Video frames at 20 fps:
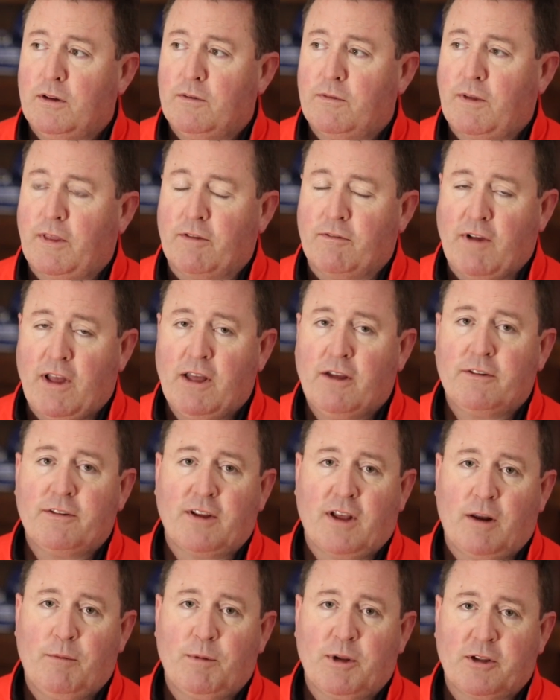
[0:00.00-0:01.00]
Father
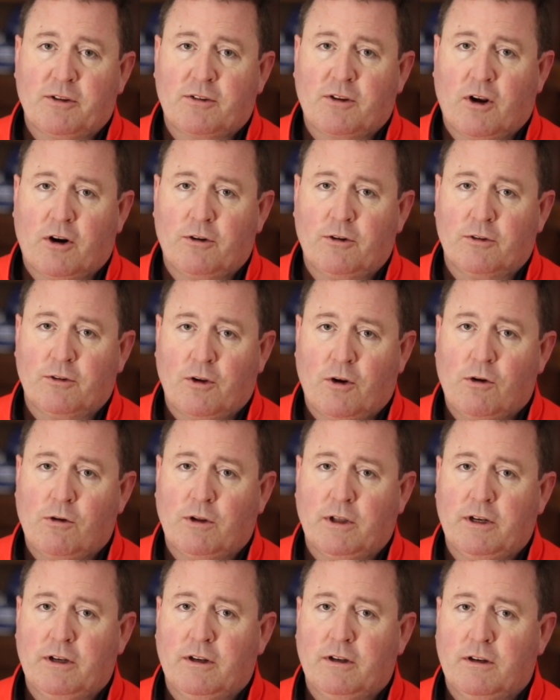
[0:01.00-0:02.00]
Valentine, because Cardinal
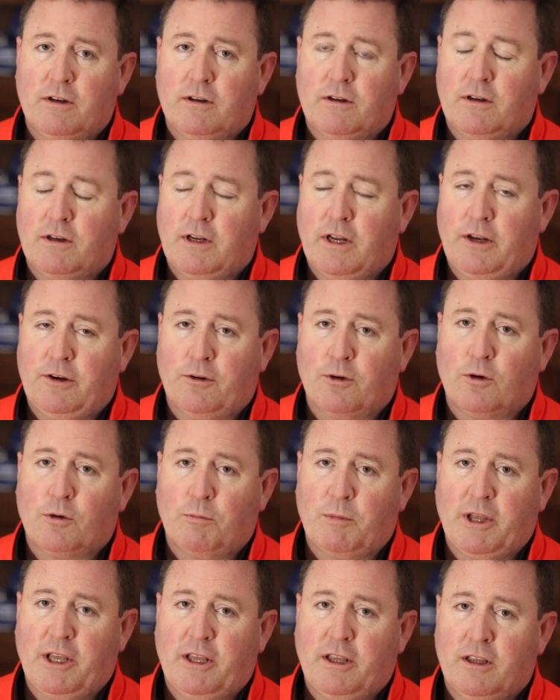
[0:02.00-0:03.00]
Dolan had
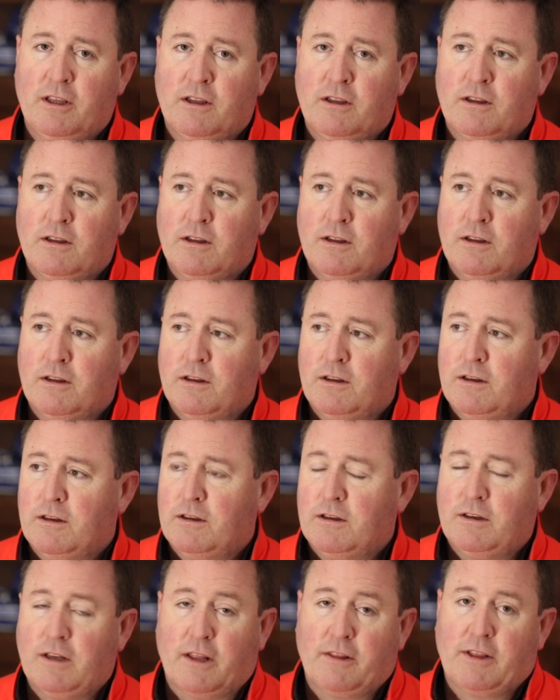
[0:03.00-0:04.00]
told me
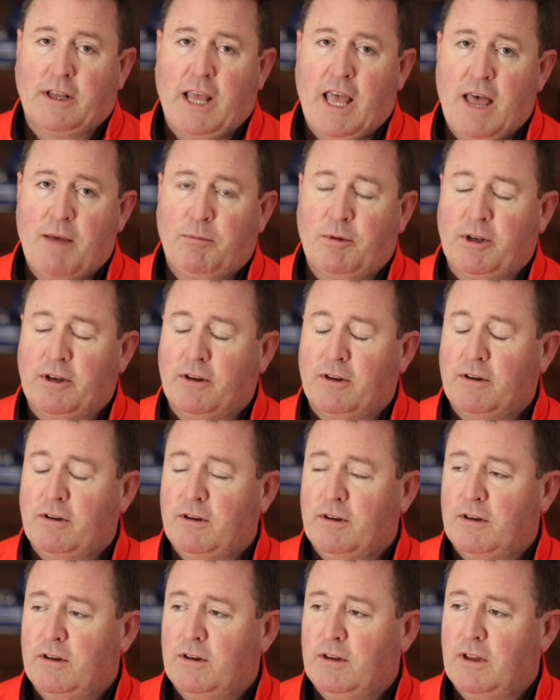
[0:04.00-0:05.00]
nothing happened.
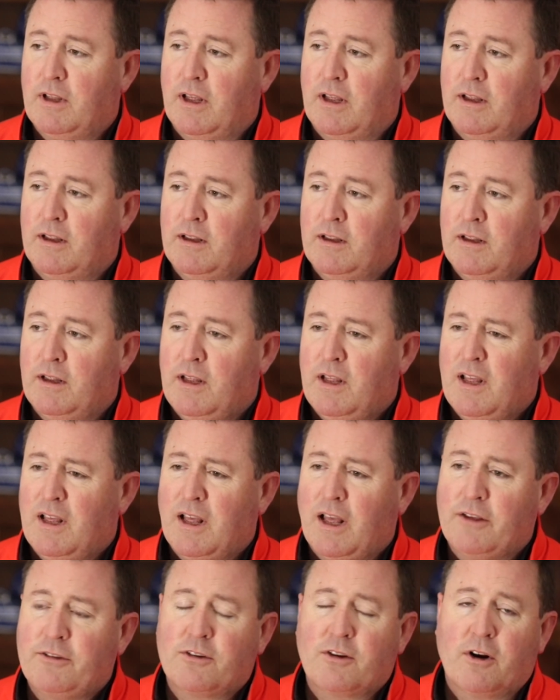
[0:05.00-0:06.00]

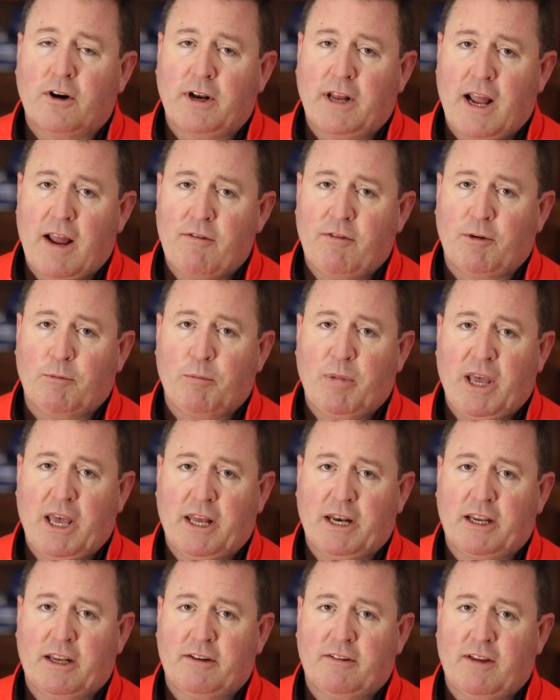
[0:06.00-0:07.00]
I started having
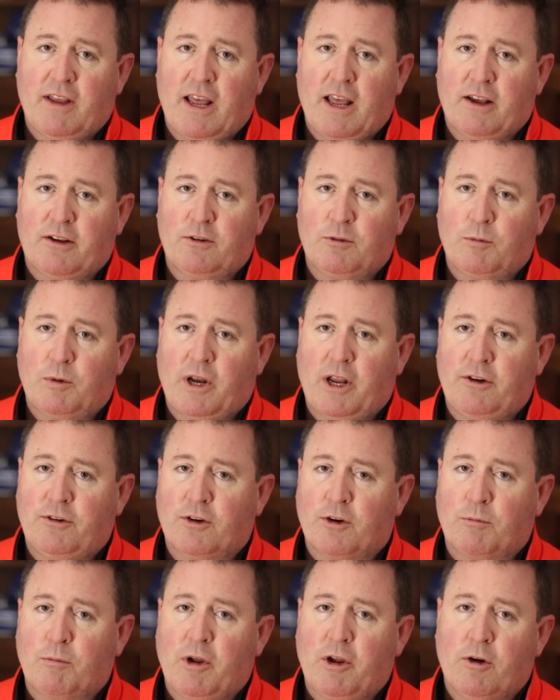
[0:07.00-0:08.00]
panic attacks when I
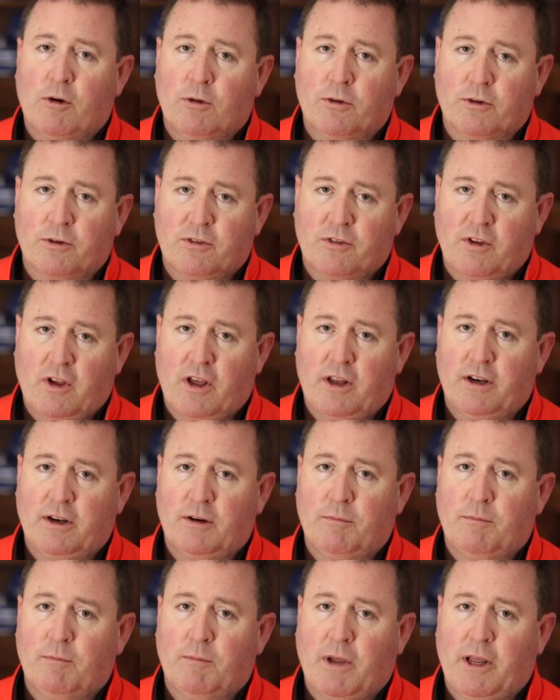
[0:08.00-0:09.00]
took my older son
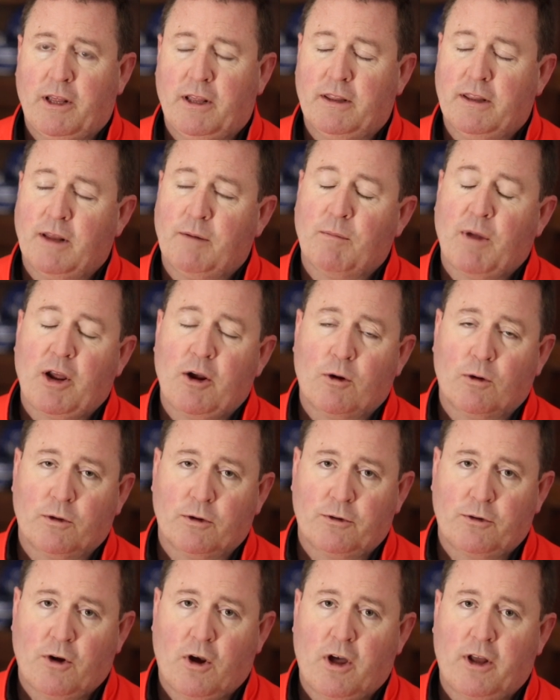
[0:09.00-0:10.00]
and then my
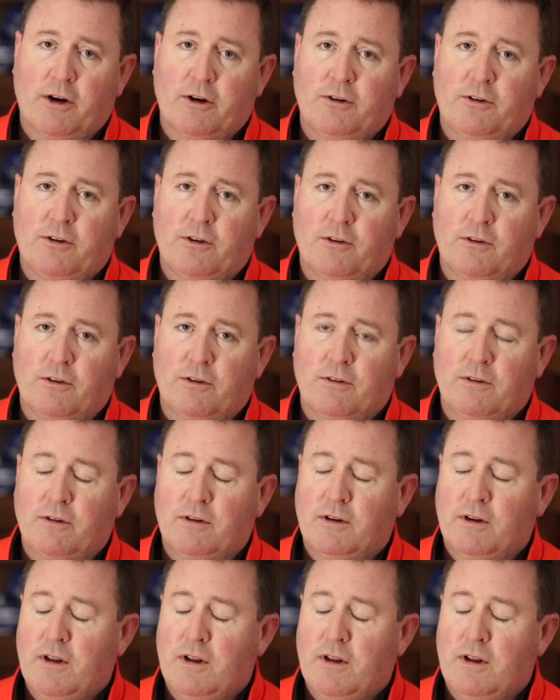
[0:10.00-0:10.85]
older daughter to